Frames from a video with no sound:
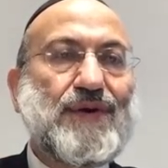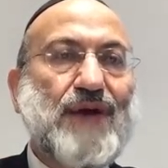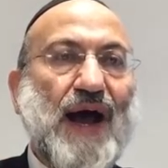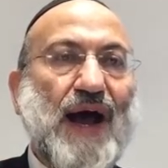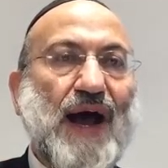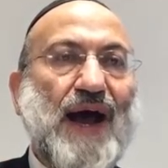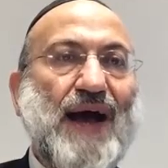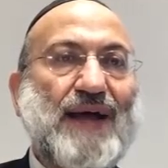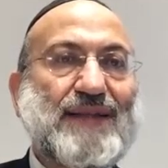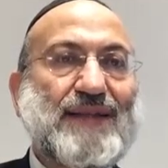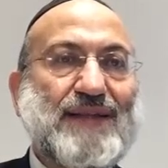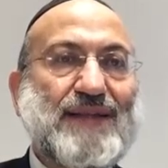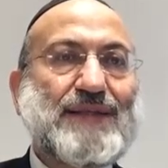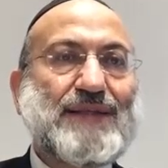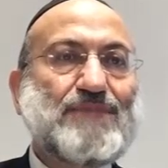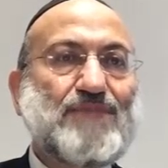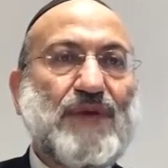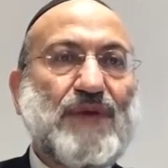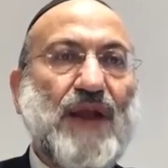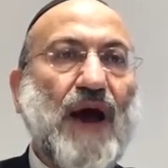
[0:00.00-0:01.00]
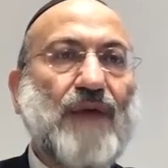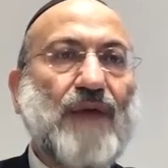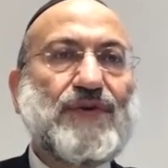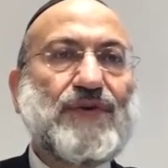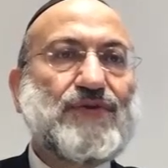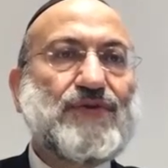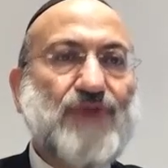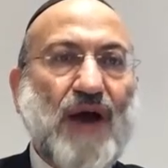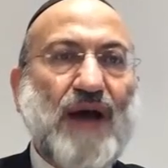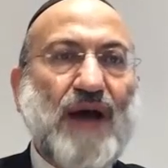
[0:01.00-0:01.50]
And this
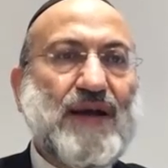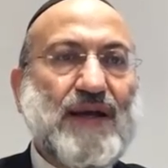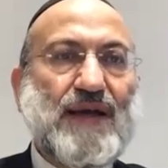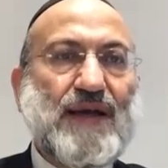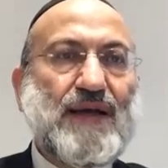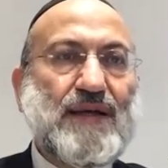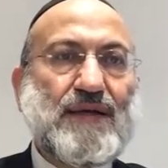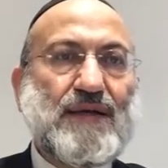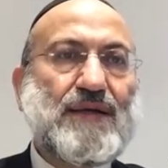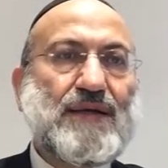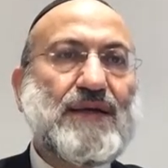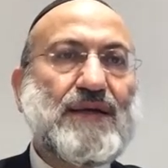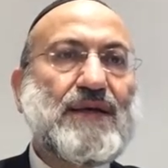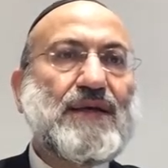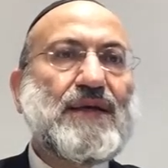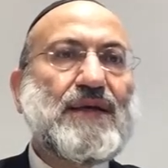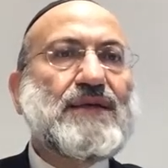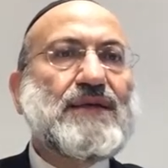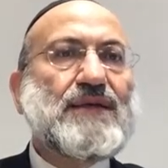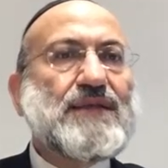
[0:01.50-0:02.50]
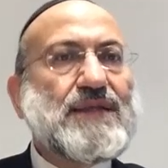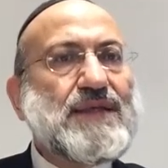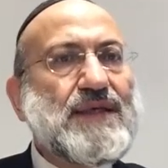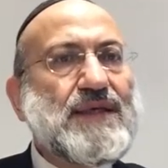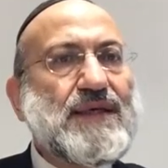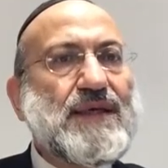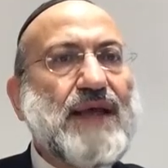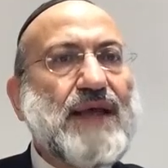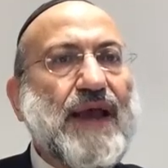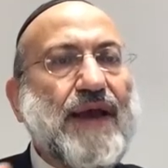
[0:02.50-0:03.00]
beloved Rachel,
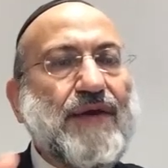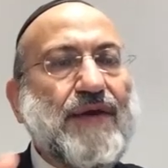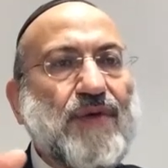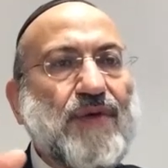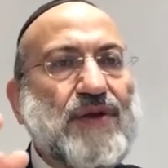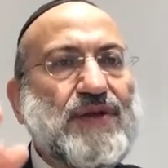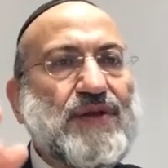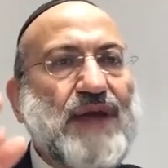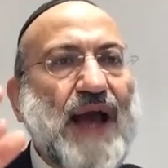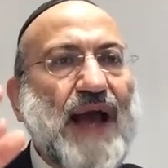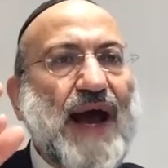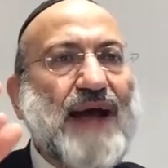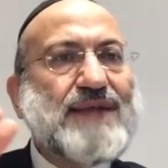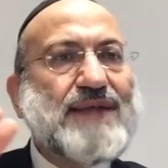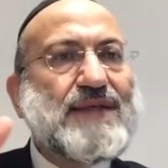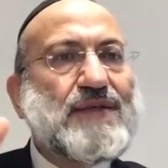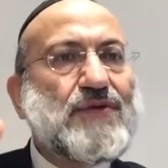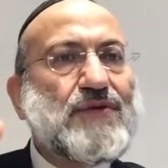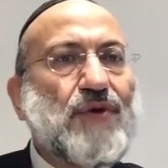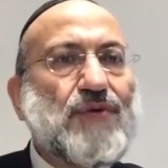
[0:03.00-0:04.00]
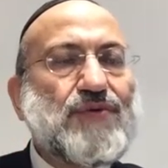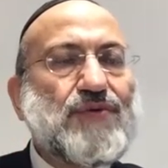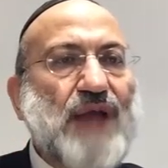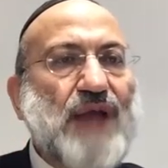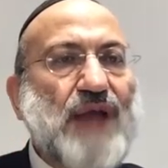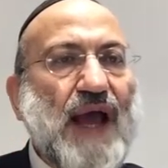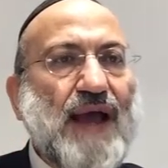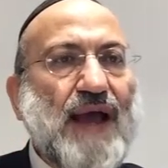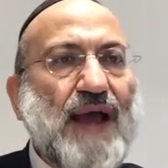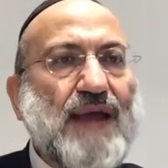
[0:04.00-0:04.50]
see, everybody has his own
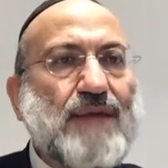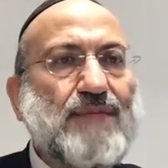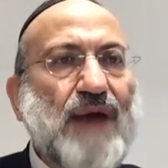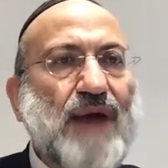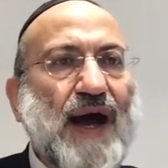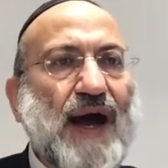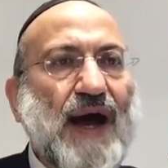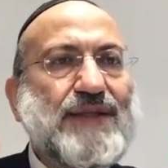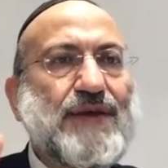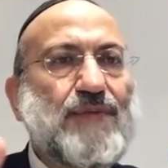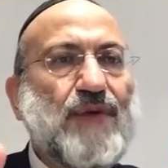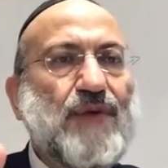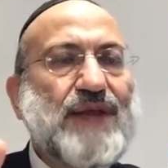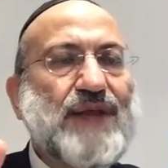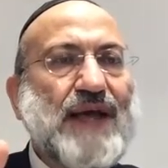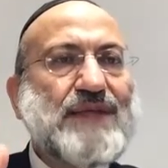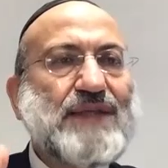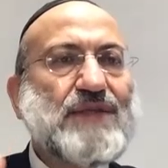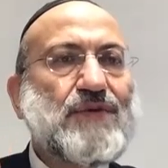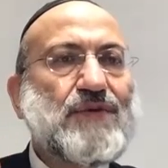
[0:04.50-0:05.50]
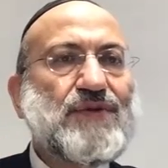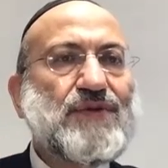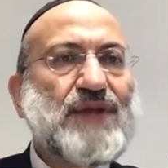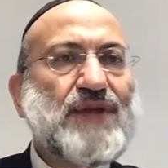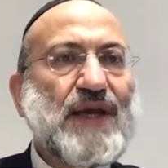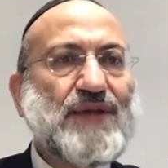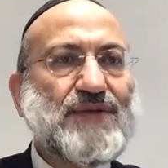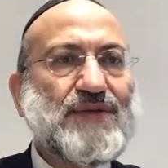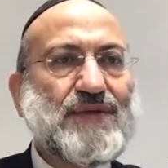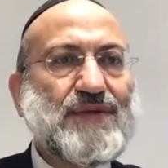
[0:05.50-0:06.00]
time and everybody has his own
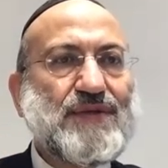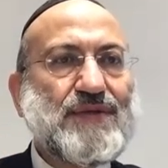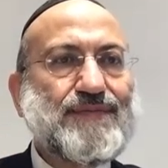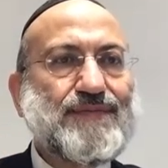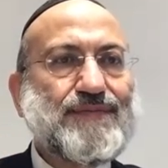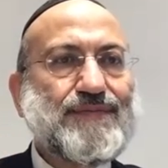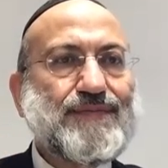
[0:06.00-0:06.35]
test.